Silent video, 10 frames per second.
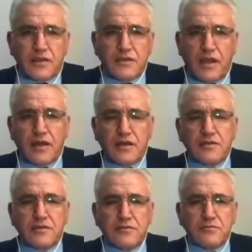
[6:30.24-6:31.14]

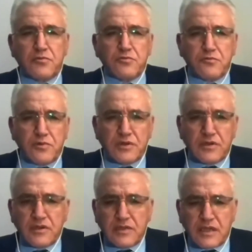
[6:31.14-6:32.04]
Yeah,
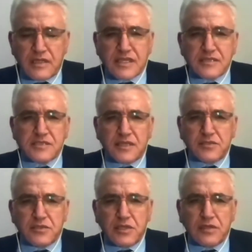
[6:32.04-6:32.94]
as I
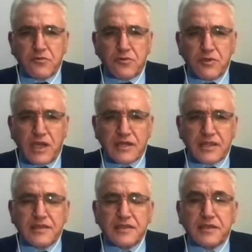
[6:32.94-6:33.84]
said, we are
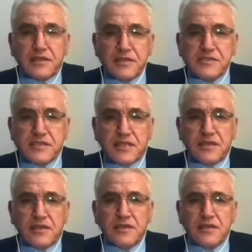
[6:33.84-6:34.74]

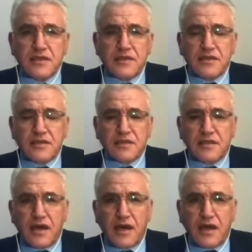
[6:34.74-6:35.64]
decreasing
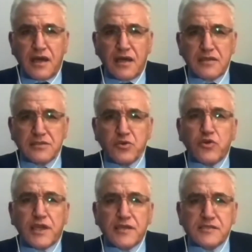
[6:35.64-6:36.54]
the
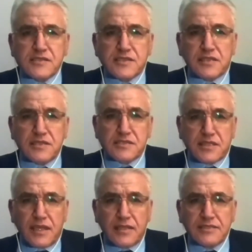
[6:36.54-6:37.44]
new cases at
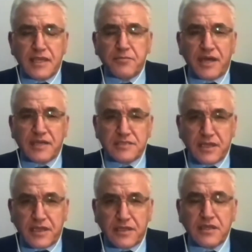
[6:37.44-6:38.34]
Israel day by
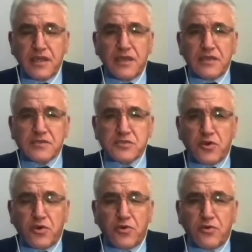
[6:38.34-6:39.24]
day.
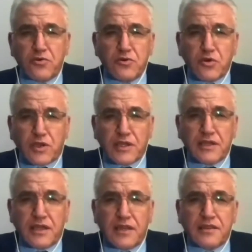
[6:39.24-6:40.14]
So
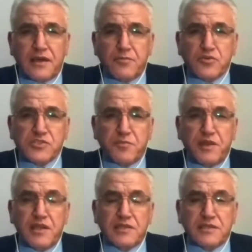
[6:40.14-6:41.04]
looking at the
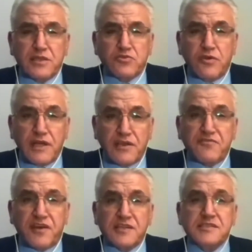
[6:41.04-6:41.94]
possibility to
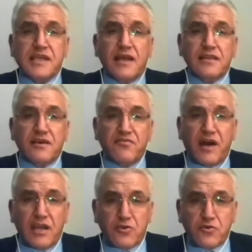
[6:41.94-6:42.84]
live aside the
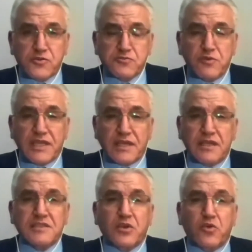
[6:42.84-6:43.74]
virus, we
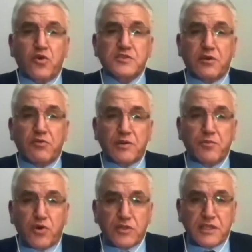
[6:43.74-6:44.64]
cannot close our
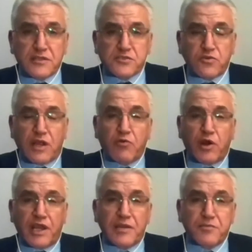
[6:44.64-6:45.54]
borders or
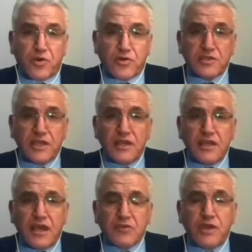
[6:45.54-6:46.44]
our airport,
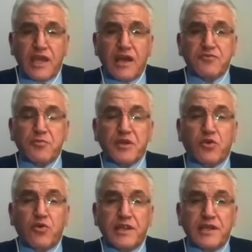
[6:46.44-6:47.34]
and we have to be
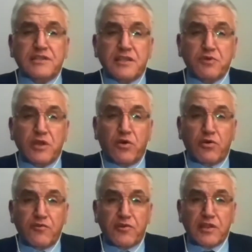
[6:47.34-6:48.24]
connected all
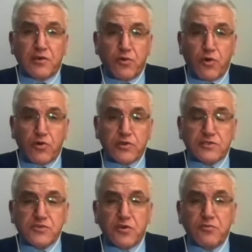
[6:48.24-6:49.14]
over the
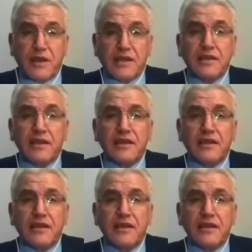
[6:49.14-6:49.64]
world. So by